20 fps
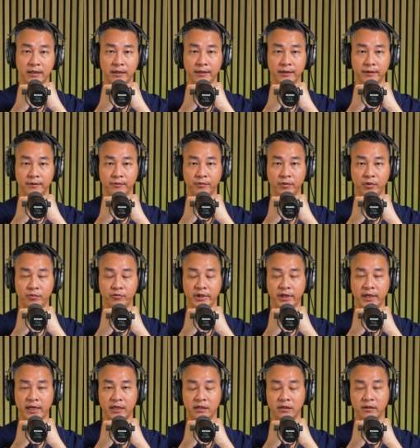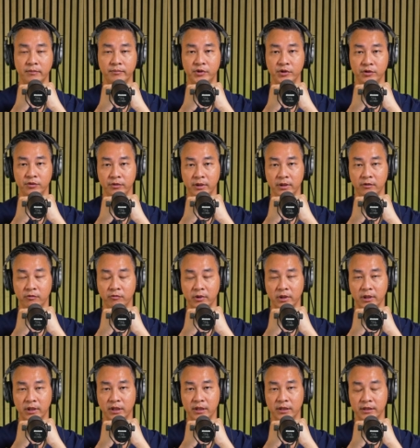what we ended up doing
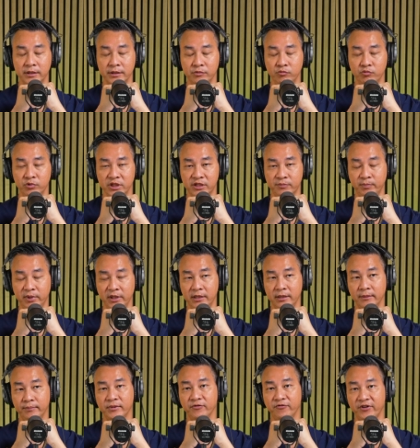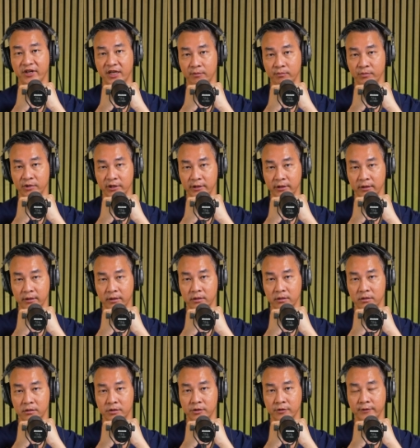was we split up the family.
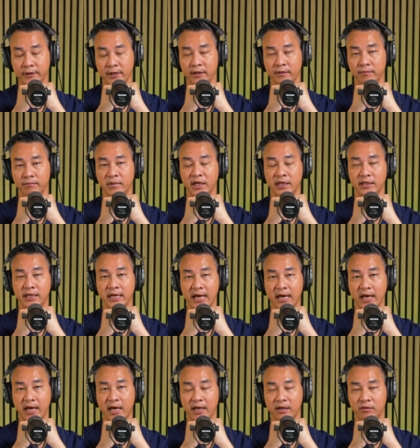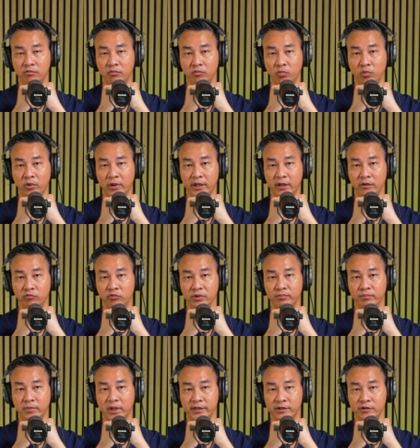So then my dad went with
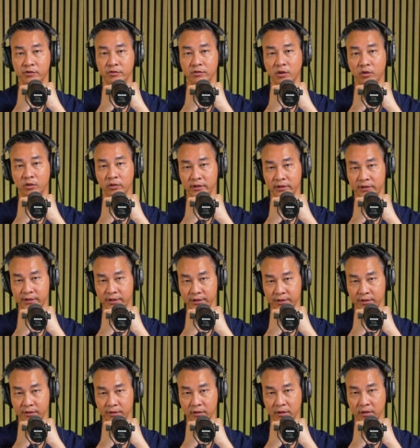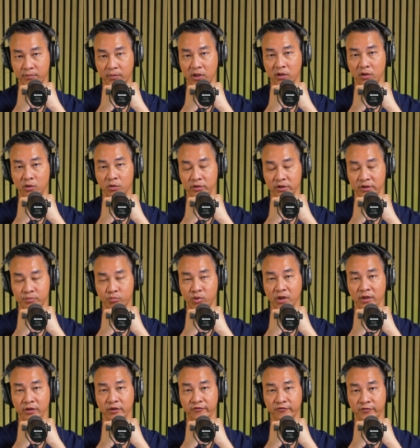my two oldest sister and my oldest
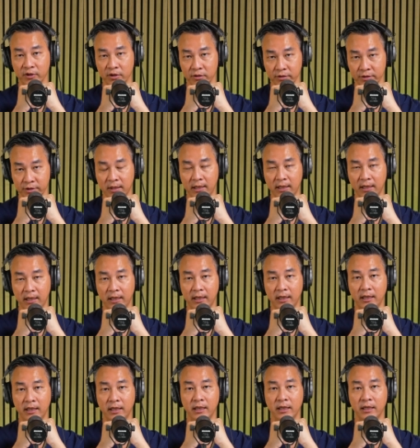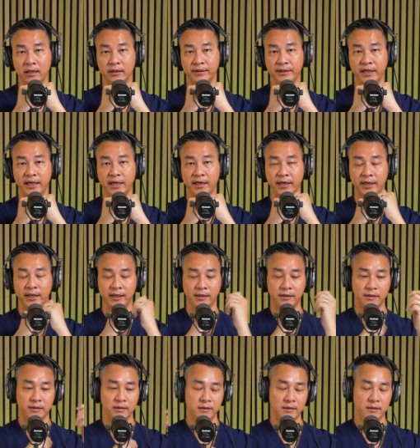brother first. And
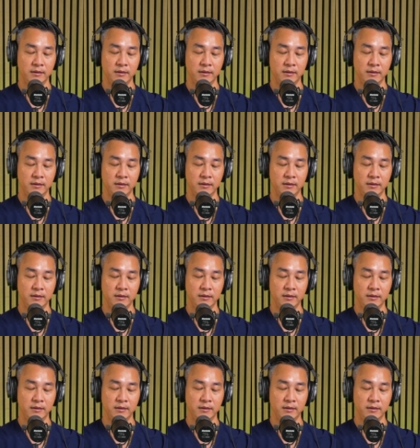then